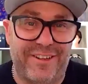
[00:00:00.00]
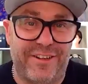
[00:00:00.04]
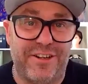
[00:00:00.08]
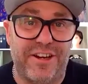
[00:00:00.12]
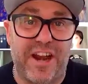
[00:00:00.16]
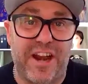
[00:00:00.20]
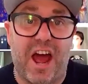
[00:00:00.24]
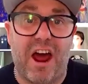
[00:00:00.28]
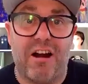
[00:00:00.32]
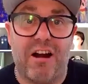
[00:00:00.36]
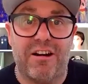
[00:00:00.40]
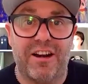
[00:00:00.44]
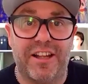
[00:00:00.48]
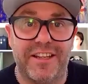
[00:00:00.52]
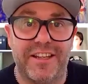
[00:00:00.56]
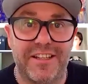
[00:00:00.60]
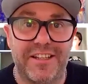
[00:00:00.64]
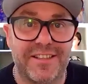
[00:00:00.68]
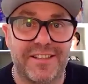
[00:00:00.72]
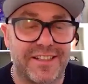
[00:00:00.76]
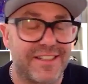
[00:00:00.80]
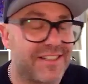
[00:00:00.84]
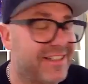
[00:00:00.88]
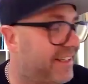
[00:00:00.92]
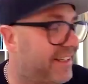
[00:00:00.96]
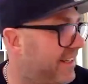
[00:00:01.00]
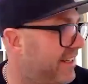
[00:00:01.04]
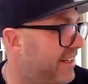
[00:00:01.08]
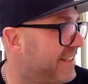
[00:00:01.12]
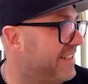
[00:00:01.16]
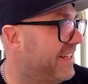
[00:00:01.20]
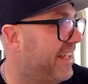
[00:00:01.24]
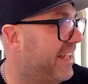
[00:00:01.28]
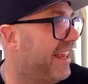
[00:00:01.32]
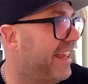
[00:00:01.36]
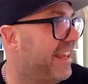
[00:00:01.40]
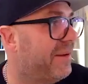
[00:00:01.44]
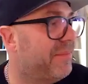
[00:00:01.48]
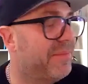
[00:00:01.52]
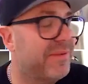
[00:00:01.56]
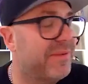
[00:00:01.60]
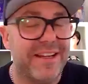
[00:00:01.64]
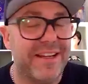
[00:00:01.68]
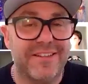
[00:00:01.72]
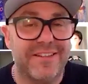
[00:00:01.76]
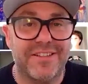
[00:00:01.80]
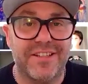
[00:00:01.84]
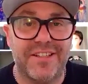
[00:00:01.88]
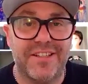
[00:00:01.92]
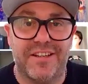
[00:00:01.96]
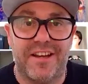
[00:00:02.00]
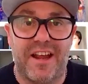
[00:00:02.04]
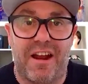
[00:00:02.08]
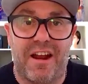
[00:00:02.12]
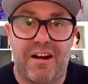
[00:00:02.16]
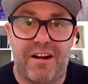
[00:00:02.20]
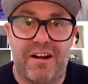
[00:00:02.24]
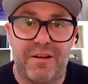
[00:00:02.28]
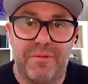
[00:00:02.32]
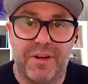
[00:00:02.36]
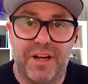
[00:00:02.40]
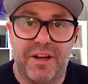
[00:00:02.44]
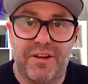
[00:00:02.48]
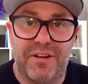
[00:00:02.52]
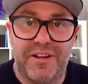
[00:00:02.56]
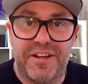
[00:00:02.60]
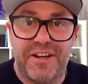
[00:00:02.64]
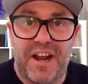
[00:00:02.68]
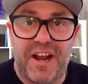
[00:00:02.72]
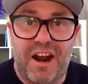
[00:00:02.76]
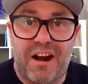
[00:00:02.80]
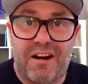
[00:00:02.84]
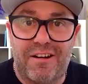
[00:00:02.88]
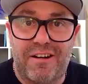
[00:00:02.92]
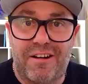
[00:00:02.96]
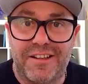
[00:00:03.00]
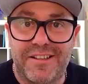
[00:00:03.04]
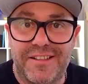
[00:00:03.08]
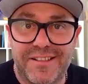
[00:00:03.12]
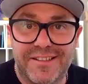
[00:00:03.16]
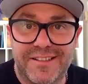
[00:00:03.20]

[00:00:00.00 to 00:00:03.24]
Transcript: Narlands, isn't it? Isn't it how they pronounce it? Narlands. Kind of Narlands.